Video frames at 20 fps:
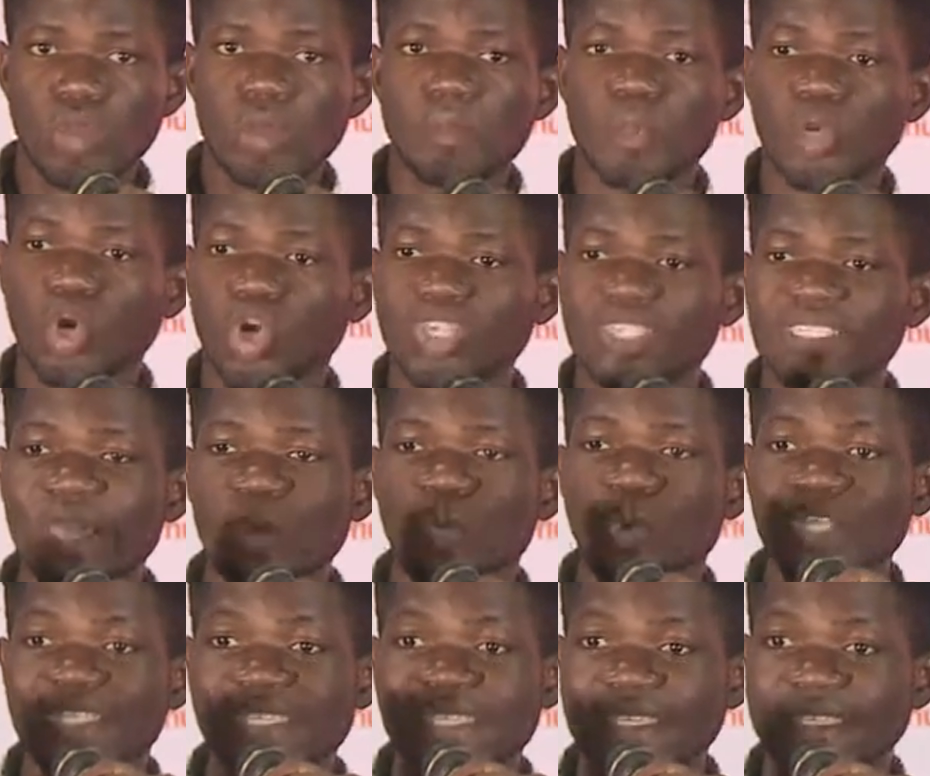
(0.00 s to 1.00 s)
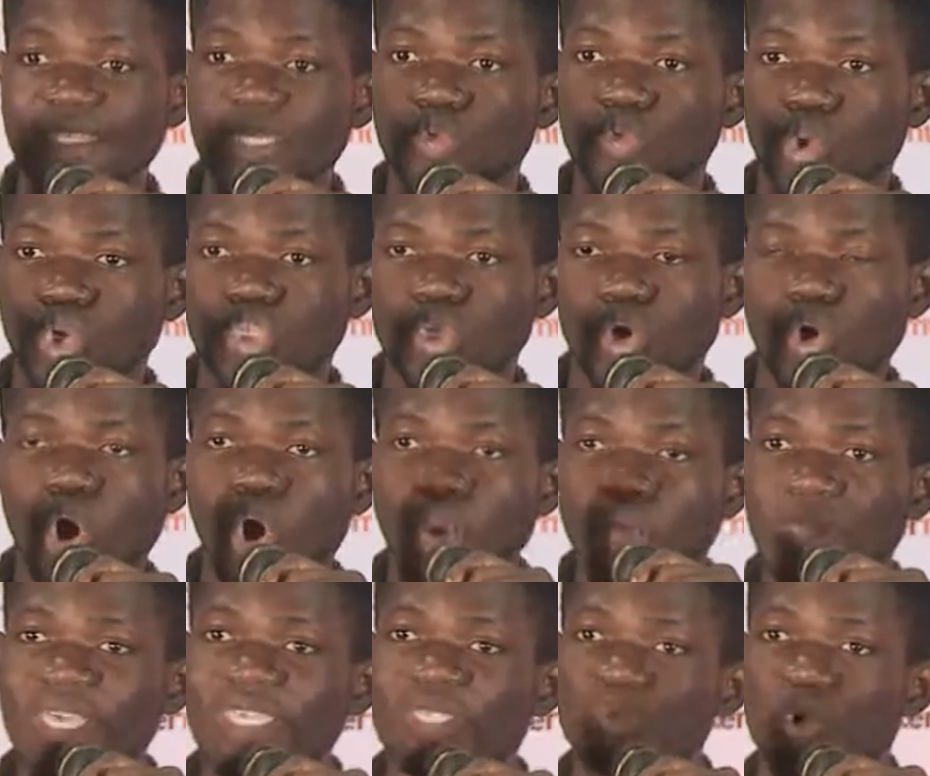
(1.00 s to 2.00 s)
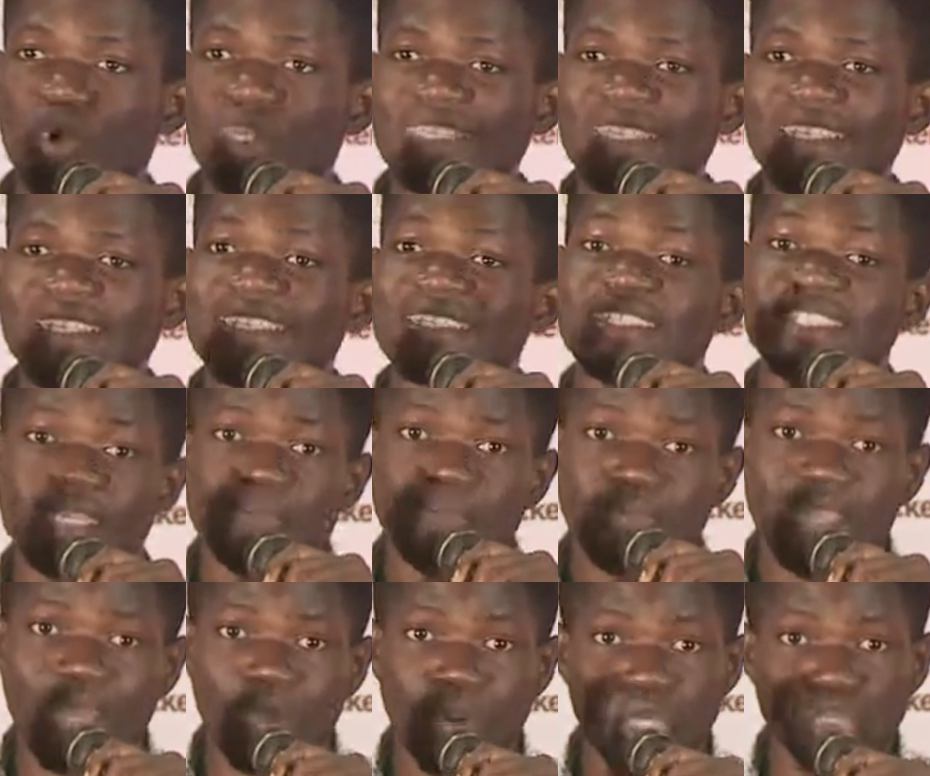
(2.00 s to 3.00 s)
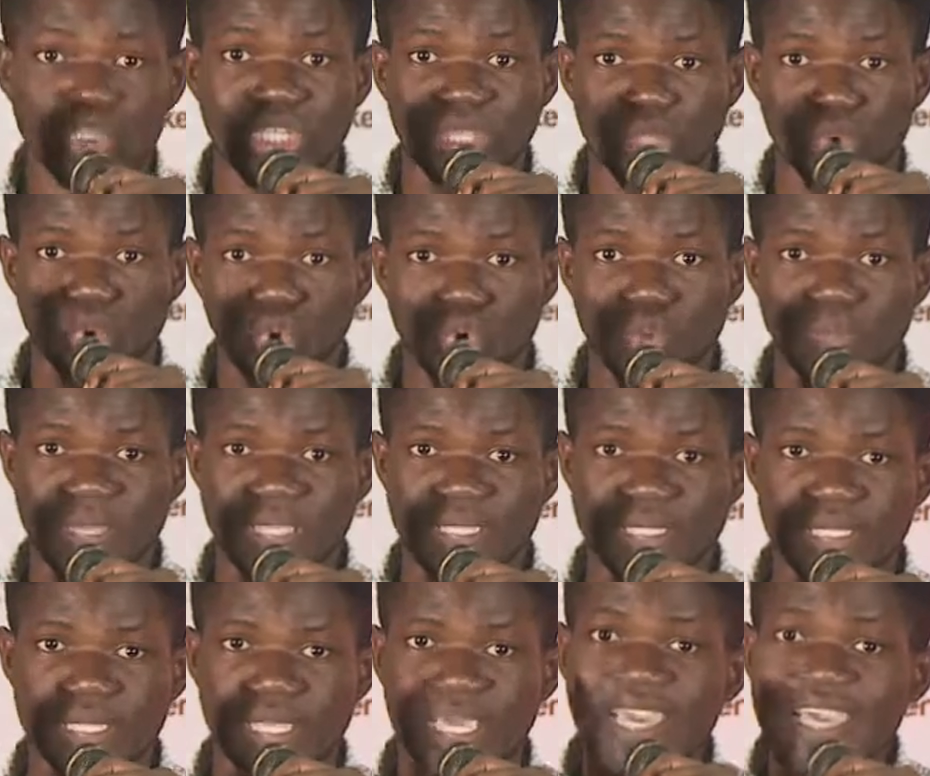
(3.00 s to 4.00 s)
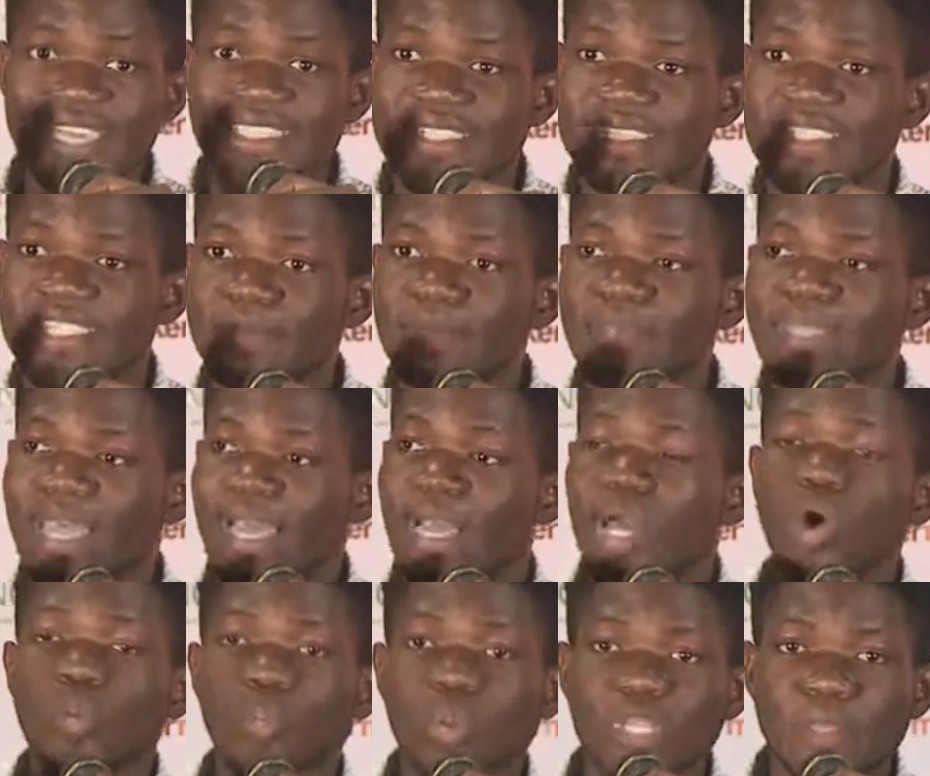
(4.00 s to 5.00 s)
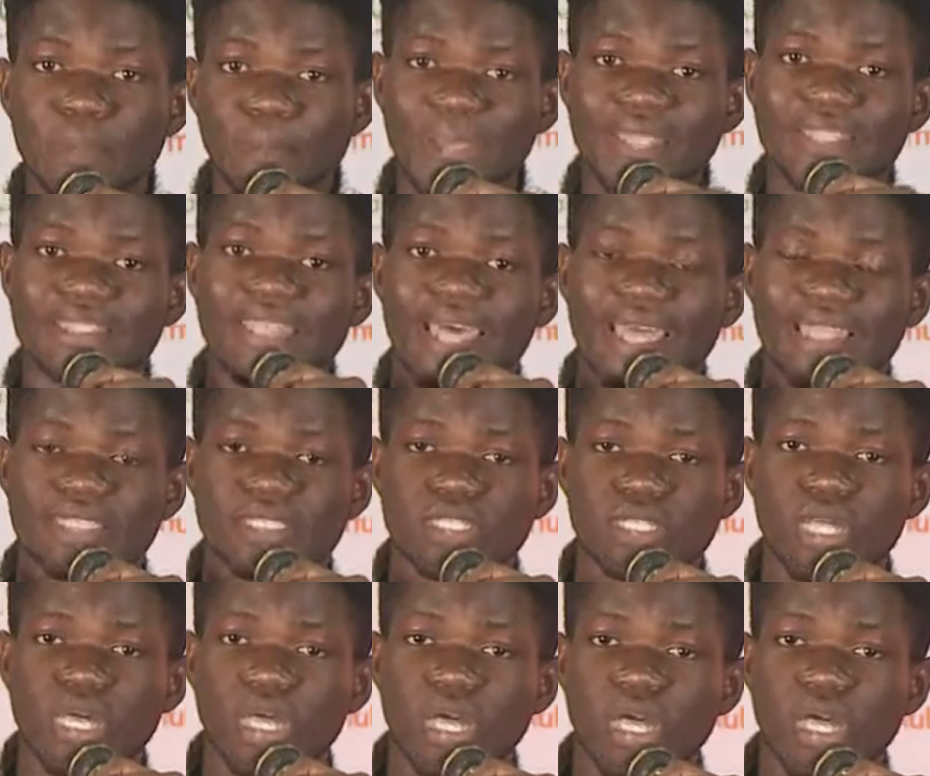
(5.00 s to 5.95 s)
Because what he did was, it is similar when you check the code base. It is similar, but the part that